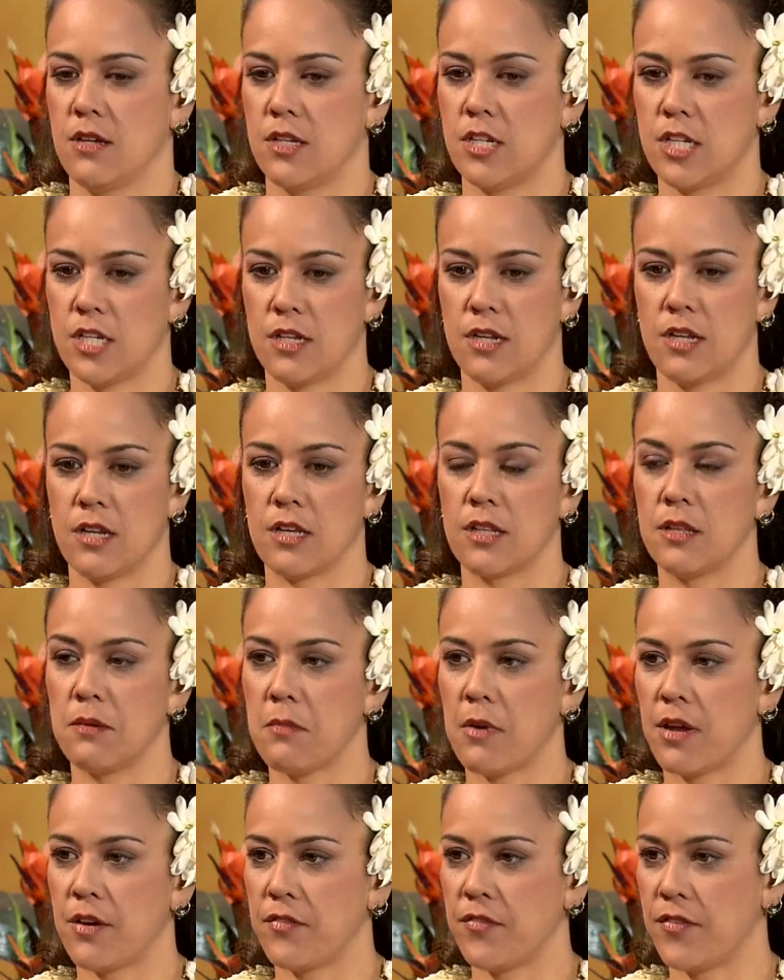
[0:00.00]
genetically
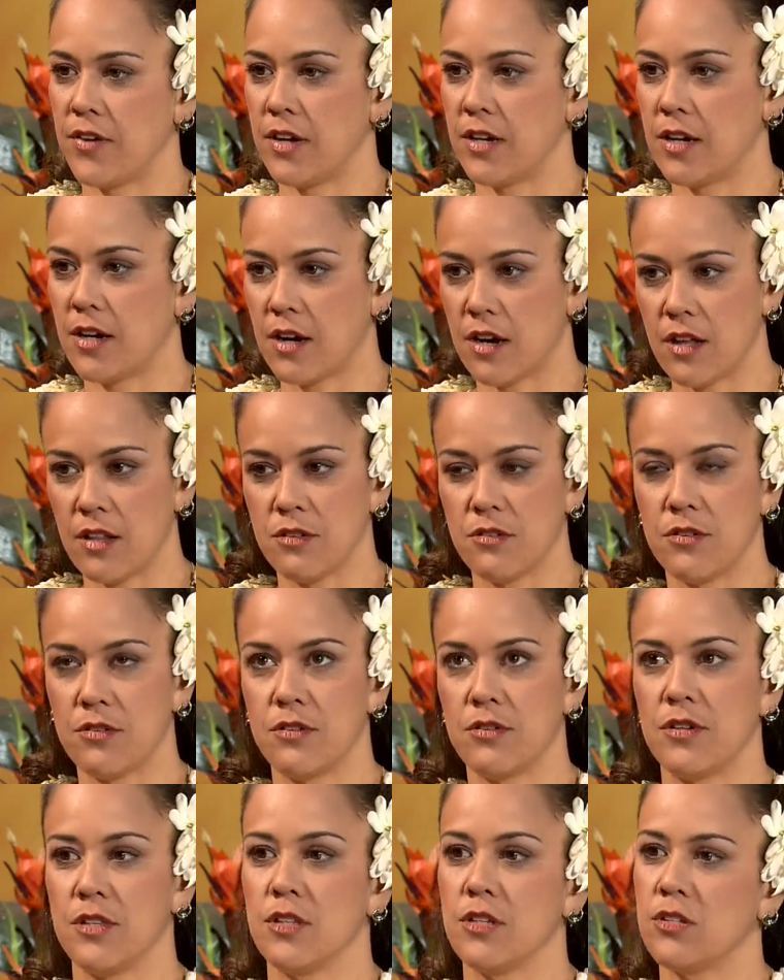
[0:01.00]
modified
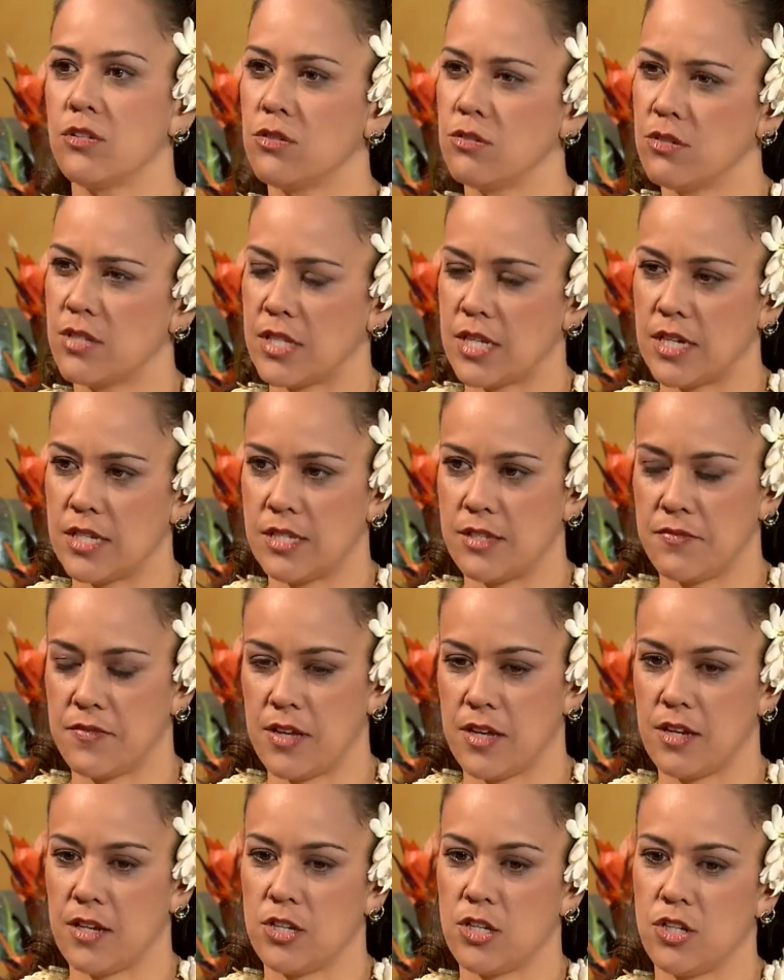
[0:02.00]
kalo and the two sides of
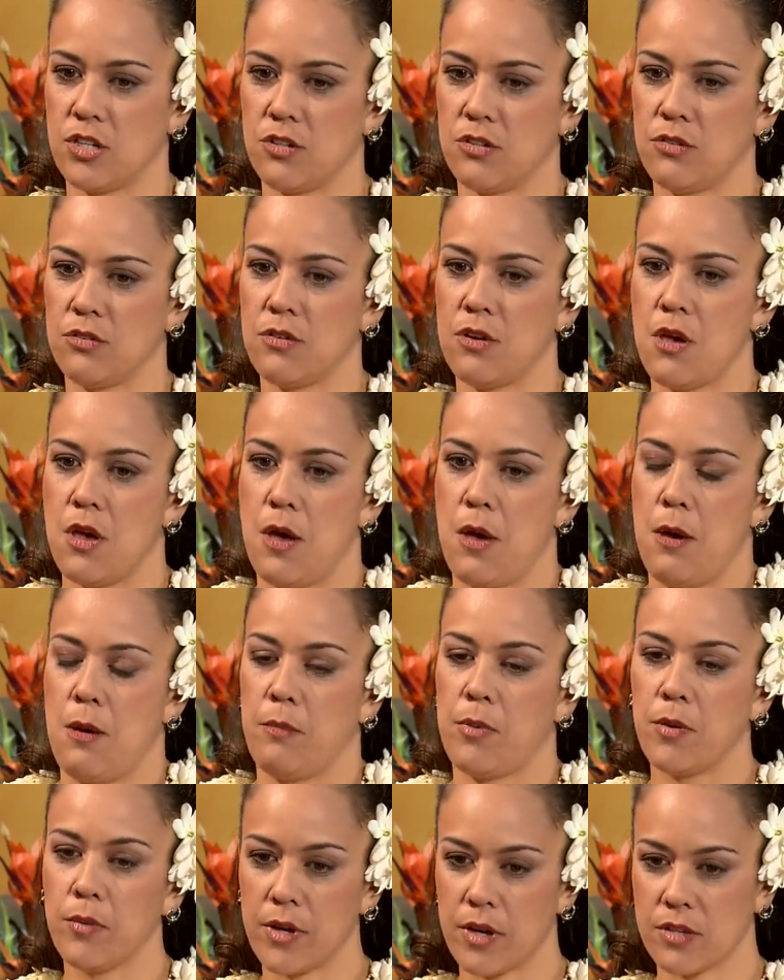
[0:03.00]
that issue.
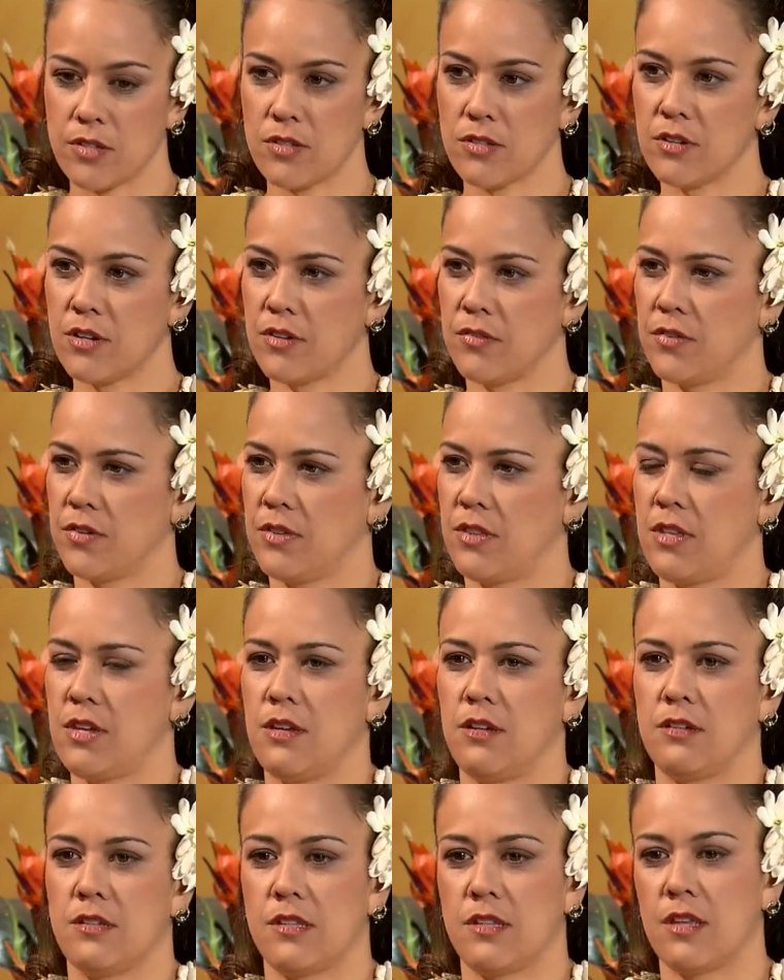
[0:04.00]
But we also covered
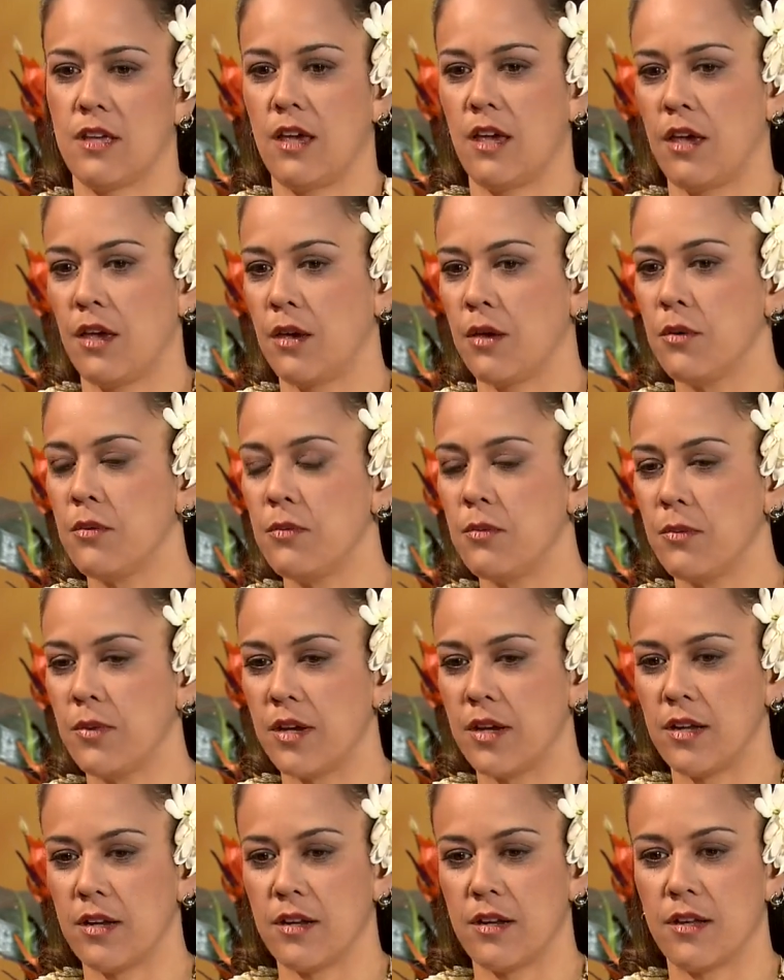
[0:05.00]
things like
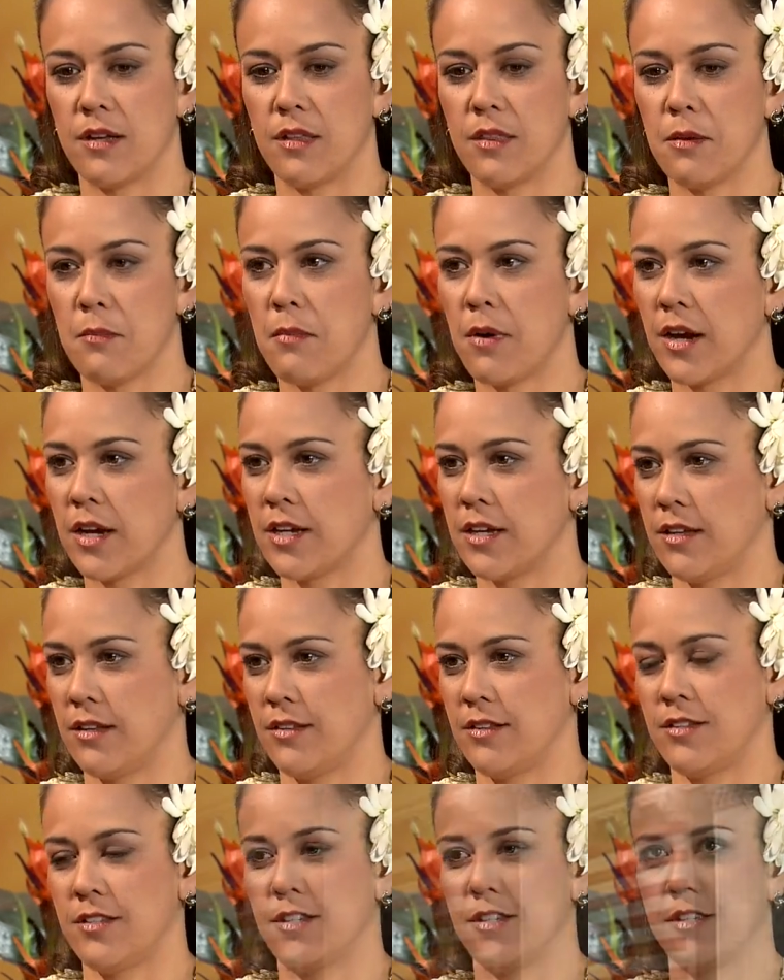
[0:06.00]
when the market